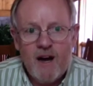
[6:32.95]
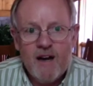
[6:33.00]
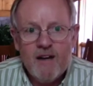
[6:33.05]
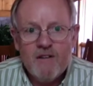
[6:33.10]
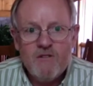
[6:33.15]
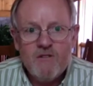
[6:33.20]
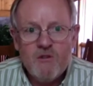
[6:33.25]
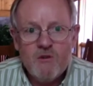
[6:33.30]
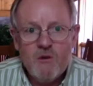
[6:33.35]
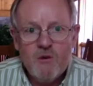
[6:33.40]

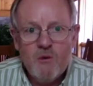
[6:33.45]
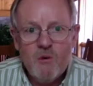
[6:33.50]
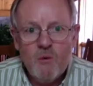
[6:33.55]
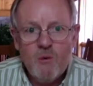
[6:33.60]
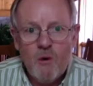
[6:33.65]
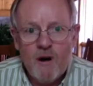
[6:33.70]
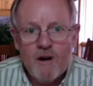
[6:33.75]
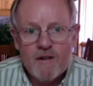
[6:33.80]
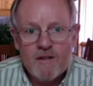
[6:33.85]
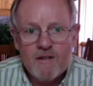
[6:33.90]
I do
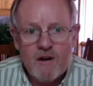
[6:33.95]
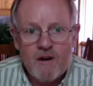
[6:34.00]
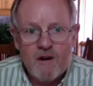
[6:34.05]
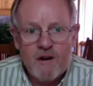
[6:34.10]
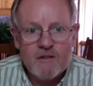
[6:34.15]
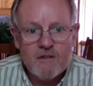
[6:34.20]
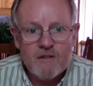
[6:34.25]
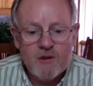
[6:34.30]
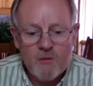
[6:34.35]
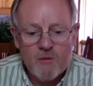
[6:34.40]
want to
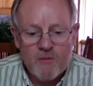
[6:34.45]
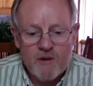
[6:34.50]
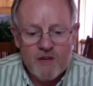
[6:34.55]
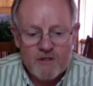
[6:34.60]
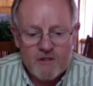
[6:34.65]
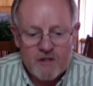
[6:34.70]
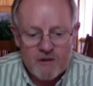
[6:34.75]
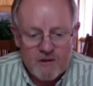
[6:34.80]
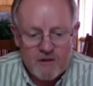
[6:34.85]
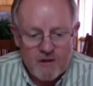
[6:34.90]
also
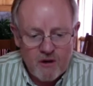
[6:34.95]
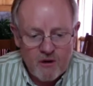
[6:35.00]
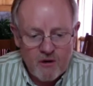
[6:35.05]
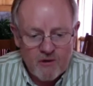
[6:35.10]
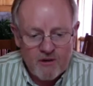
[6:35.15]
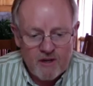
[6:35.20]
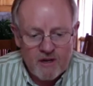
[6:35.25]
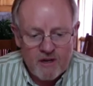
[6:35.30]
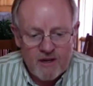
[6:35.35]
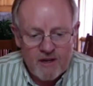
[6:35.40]
mention, though,
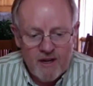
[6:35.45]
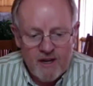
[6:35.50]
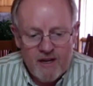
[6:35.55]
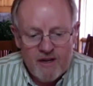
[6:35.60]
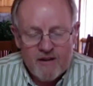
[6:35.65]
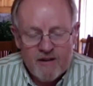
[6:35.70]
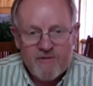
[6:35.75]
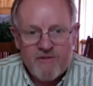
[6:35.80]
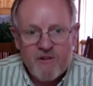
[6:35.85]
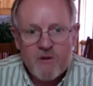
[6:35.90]
that
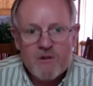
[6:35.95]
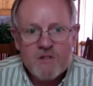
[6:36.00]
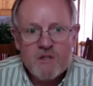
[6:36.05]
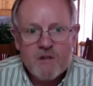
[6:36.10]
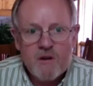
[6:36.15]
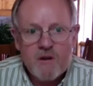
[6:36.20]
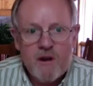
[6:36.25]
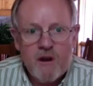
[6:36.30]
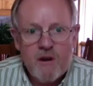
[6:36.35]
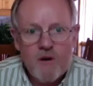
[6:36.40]
First
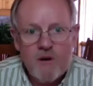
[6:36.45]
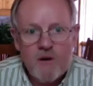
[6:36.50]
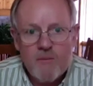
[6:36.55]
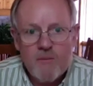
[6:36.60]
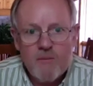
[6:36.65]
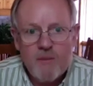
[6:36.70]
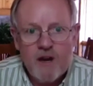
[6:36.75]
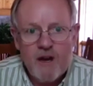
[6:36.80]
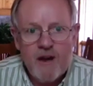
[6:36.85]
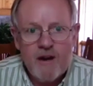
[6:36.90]
Security
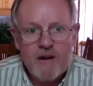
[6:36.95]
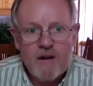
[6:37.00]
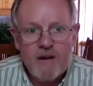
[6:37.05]
Bank,